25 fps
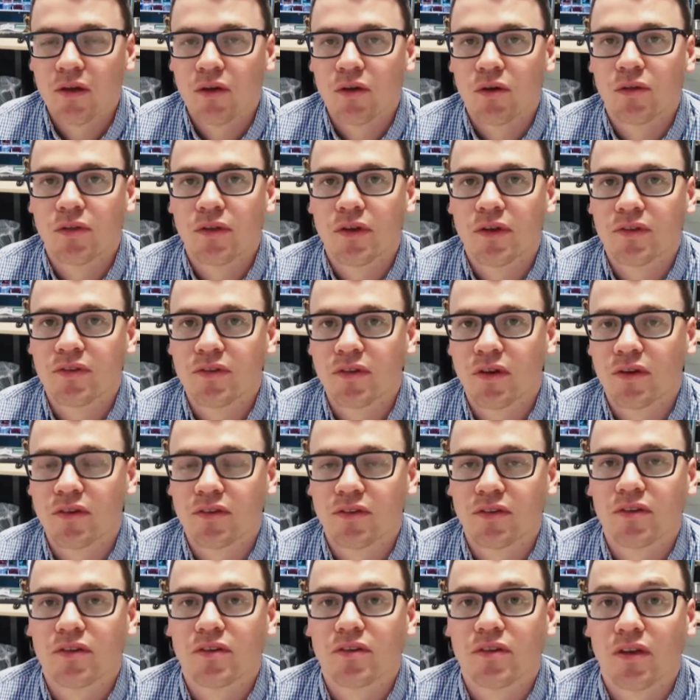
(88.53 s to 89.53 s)
although
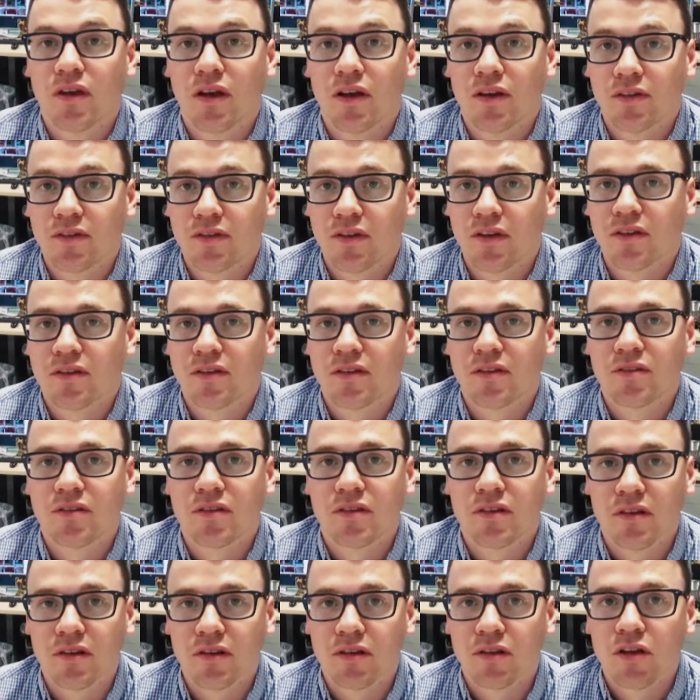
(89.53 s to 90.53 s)
stocks are starting to
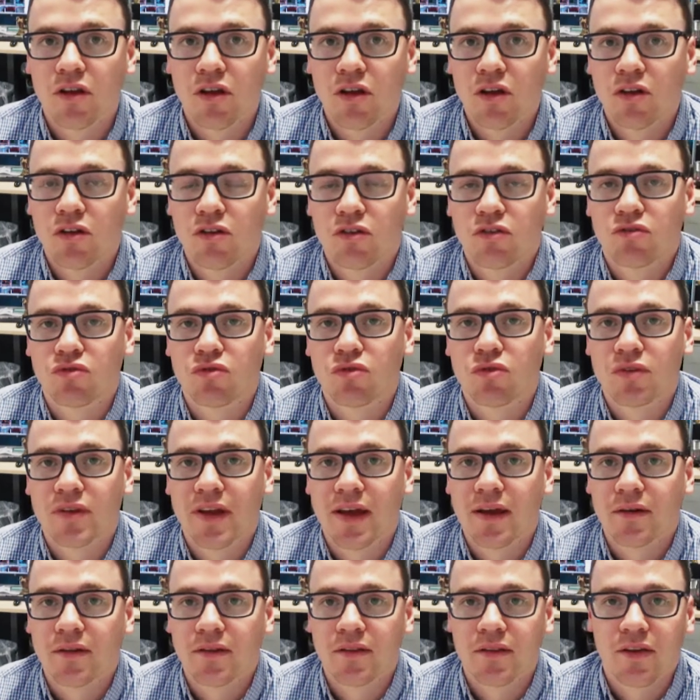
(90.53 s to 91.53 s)
kind of draw
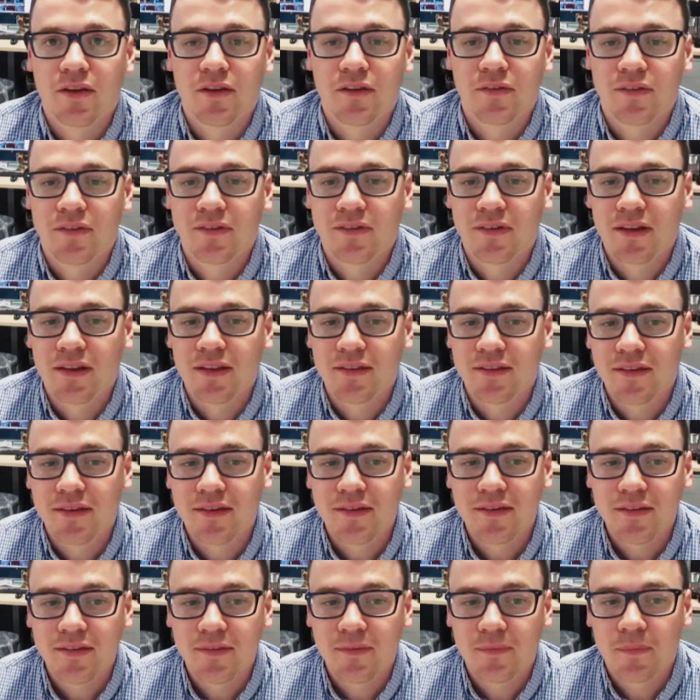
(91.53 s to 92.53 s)
down at those
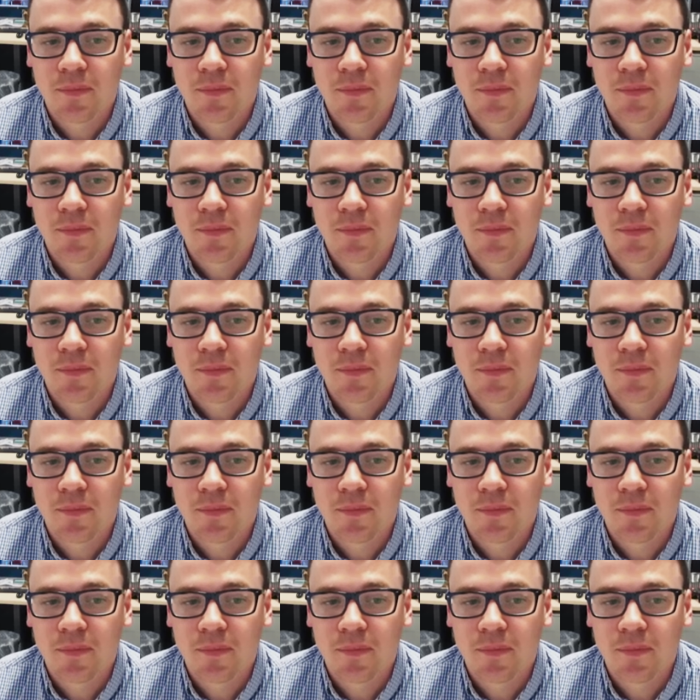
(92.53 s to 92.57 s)
facilities.